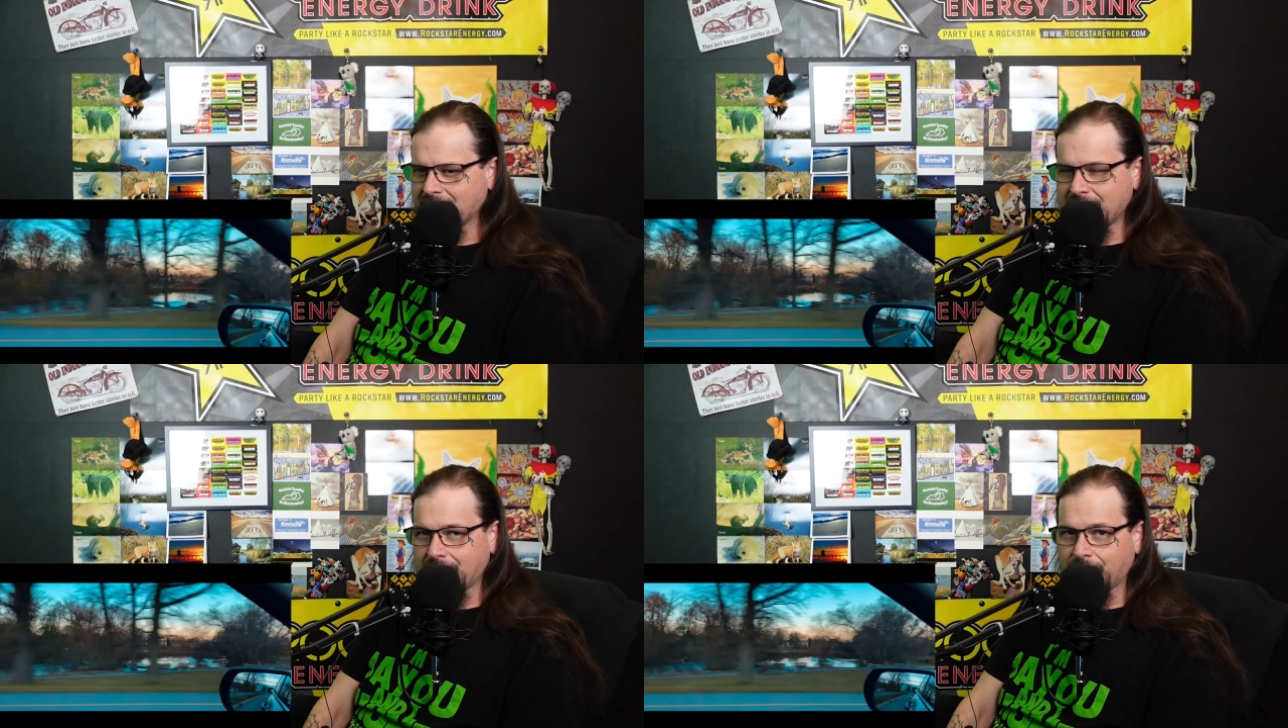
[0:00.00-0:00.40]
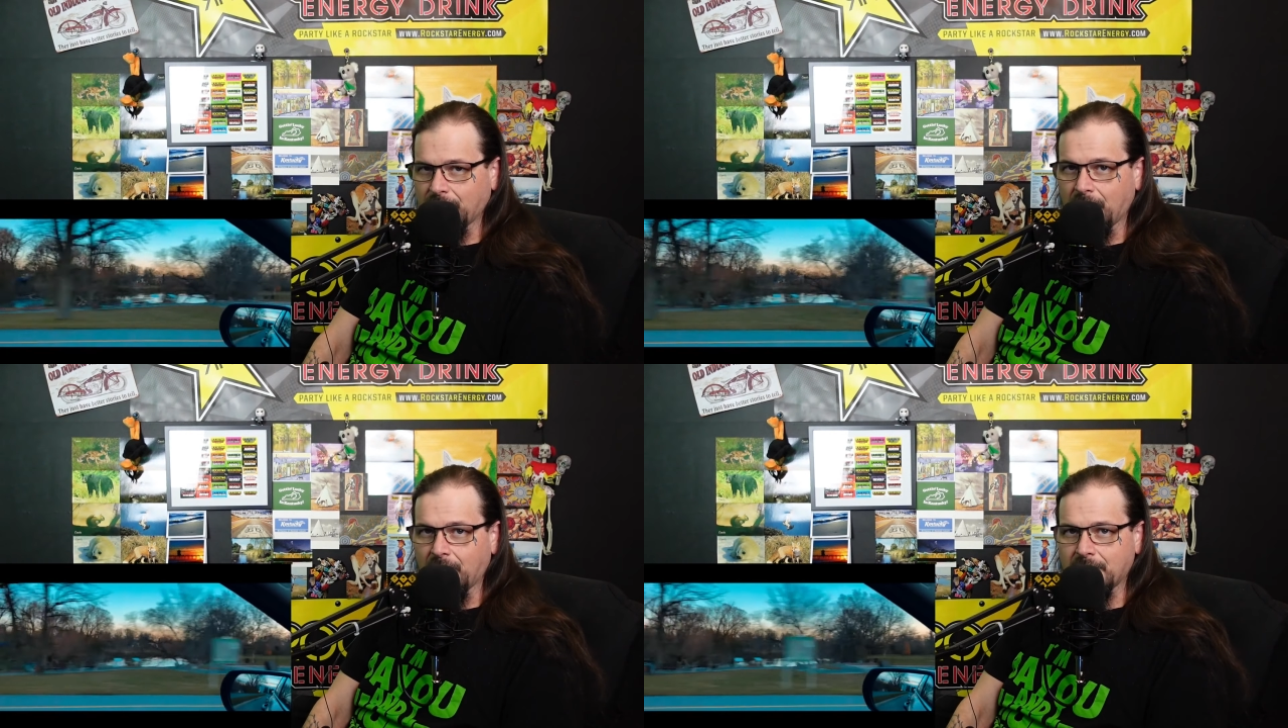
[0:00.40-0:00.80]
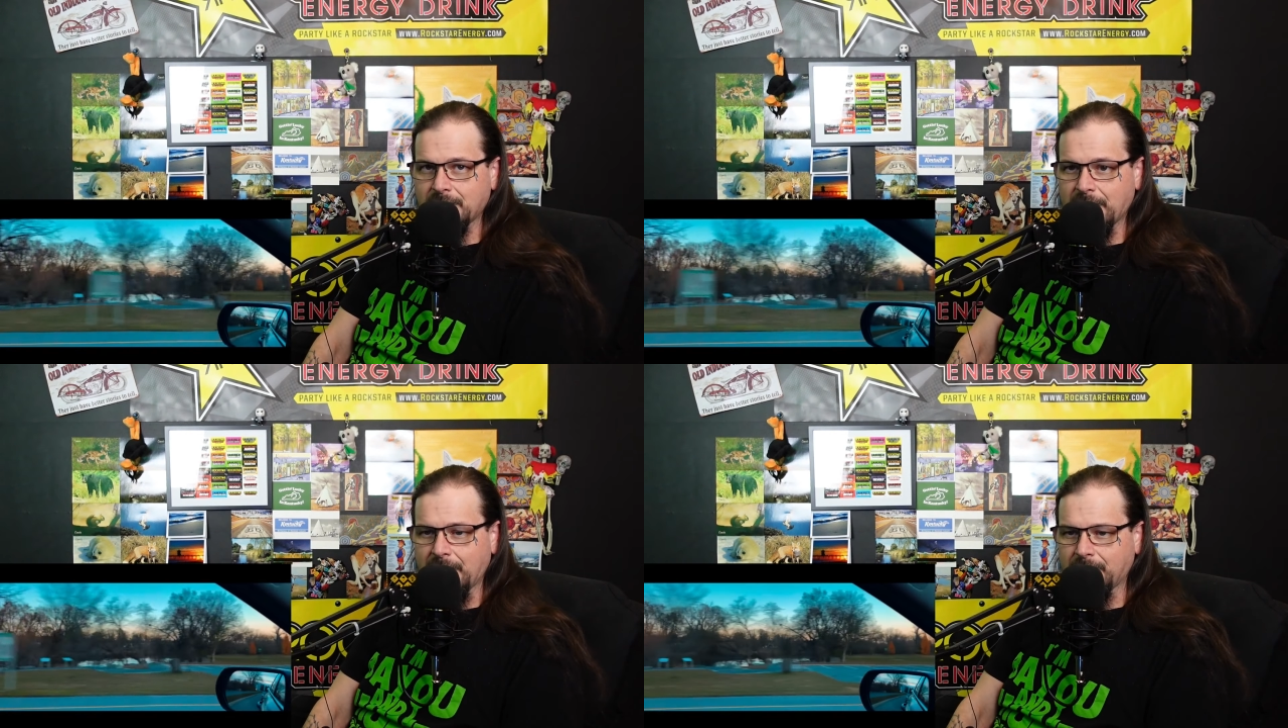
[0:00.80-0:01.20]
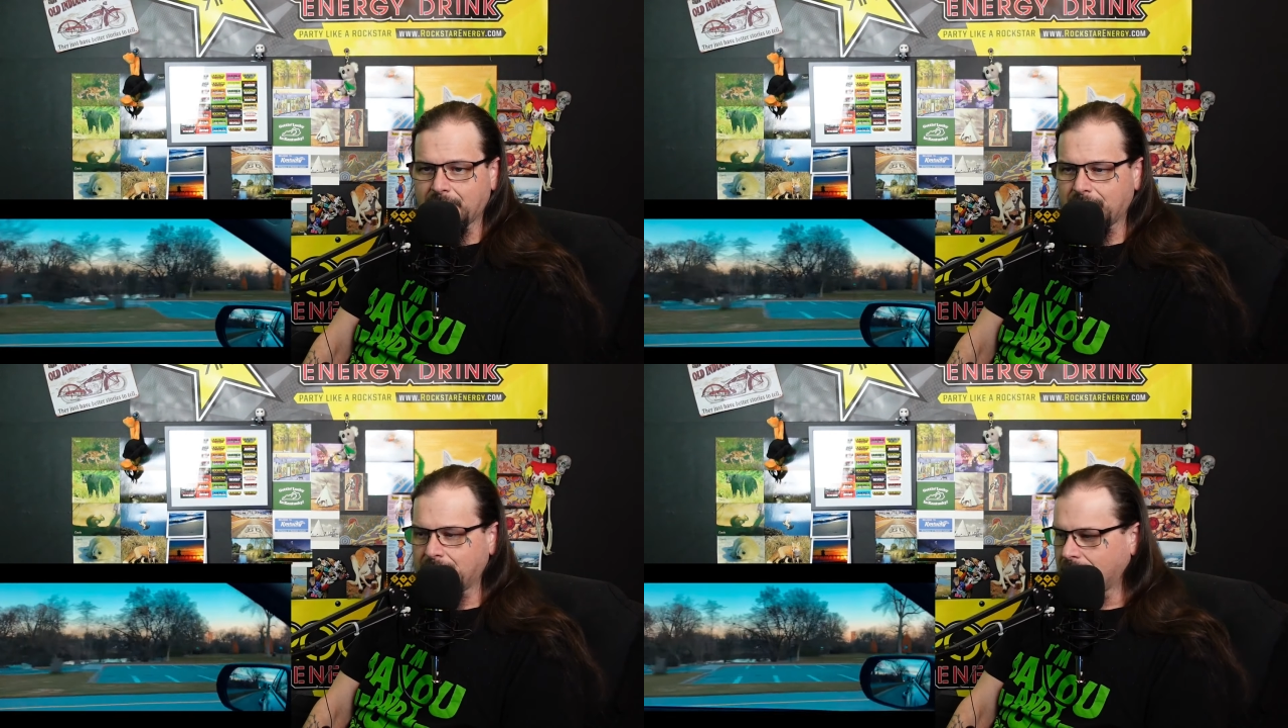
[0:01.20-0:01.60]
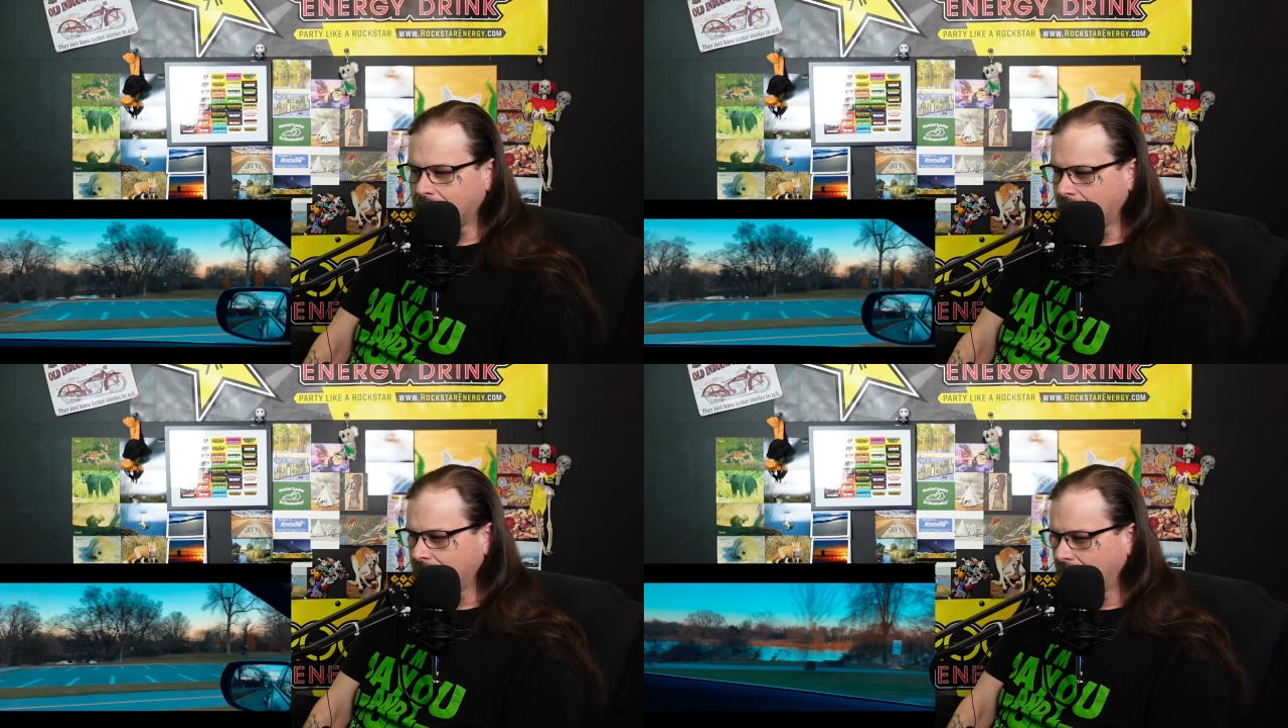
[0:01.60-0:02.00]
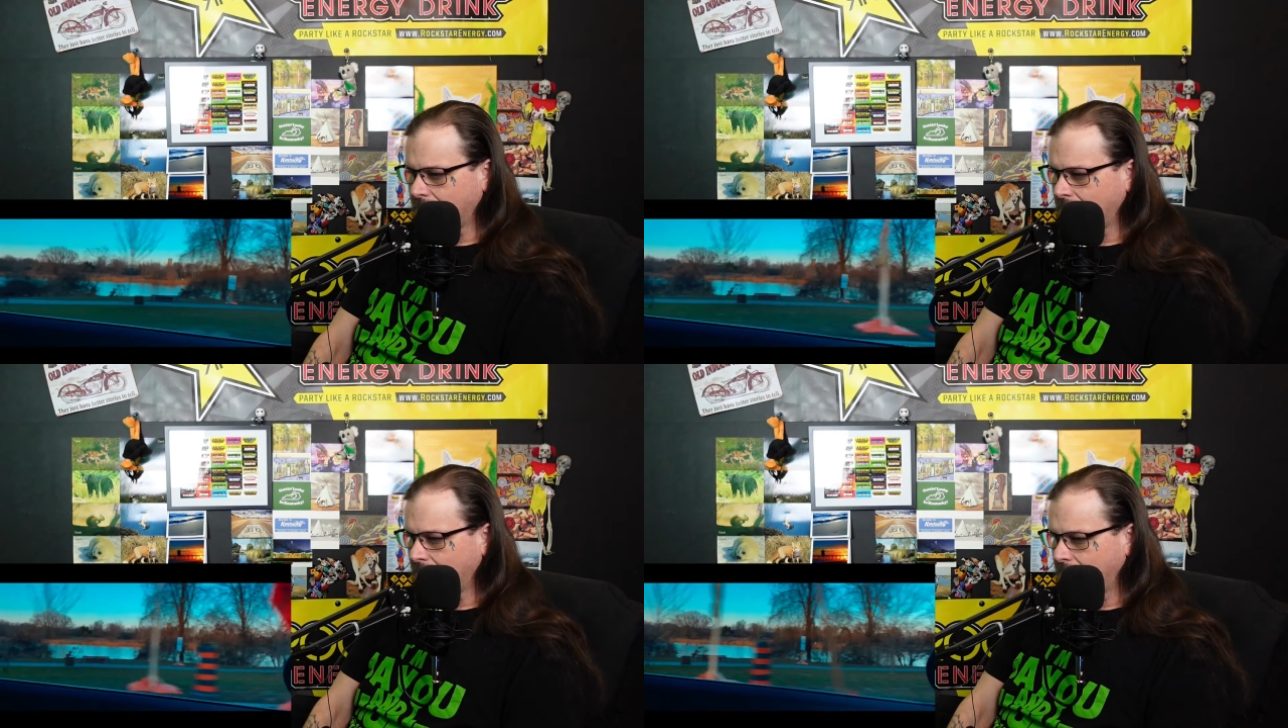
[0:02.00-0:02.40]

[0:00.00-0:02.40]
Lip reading: Is this a vlog channel or...